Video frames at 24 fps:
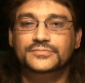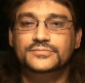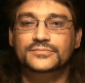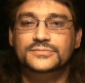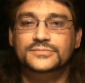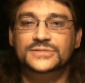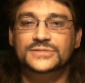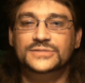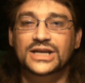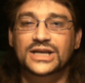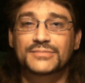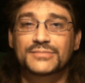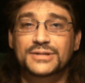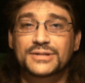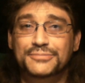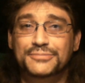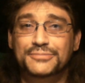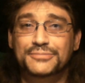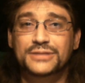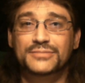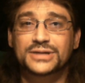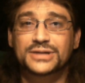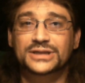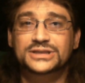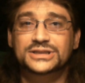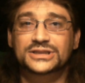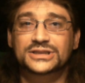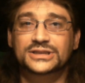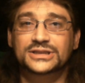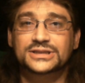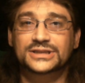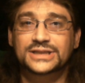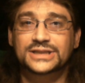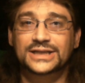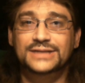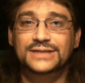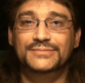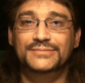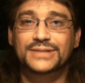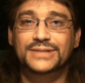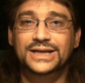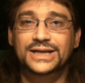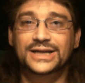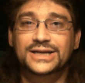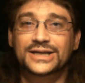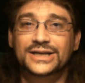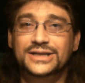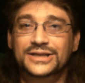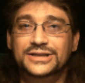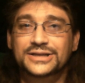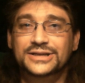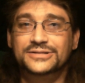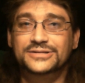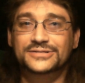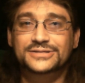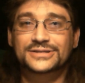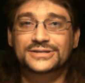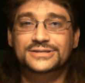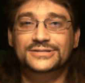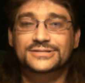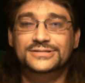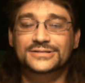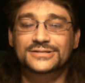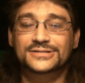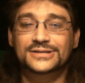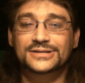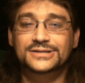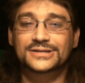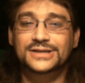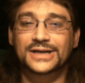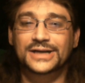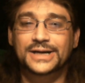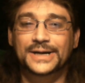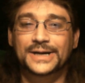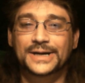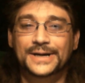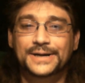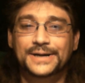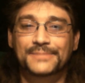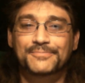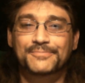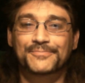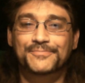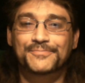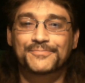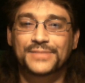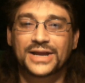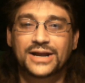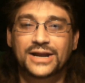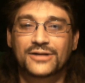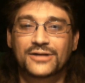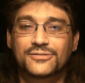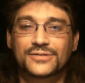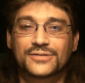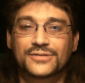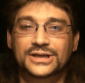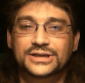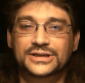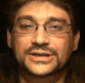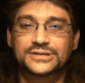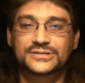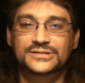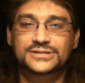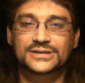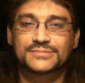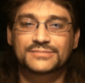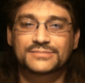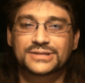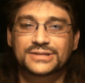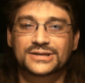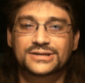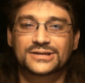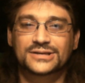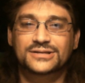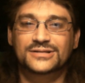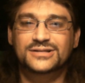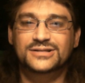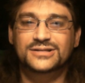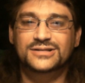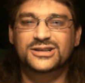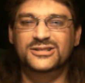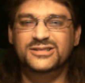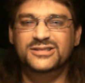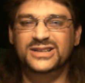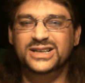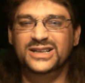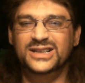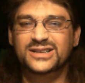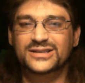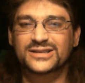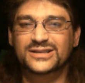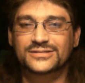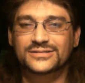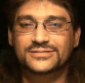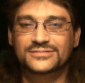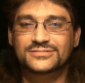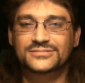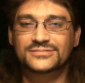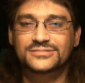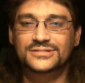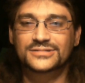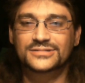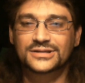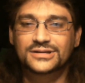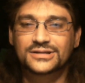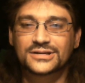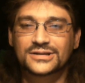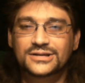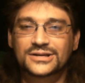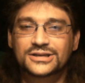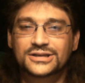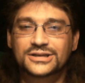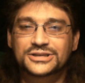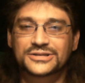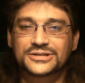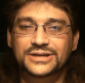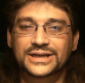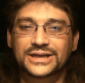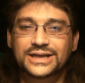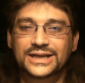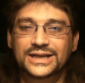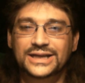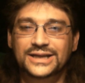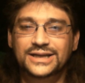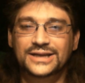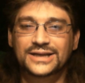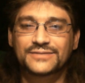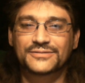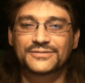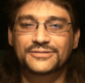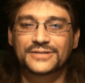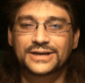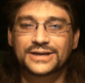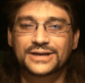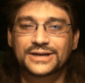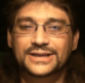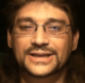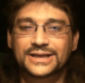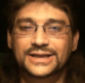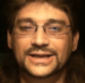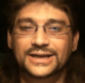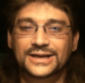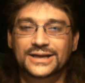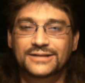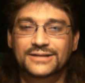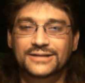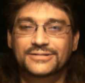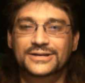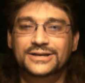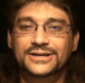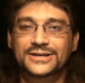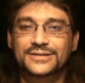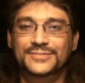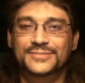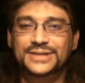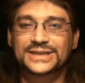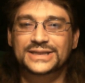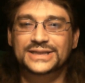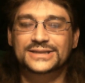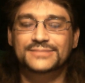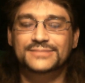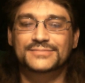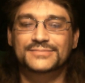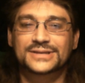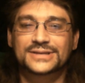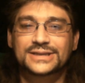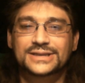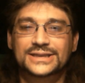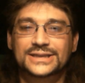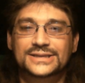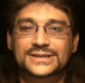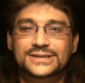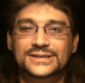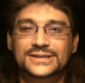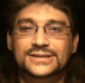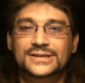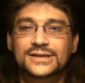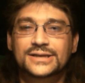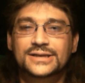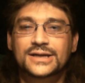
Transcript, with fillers: something that pretty much just anybody can use. Um, I don't want to do something a little hokey, little trinkety giveaway thing. I want it to be something decent.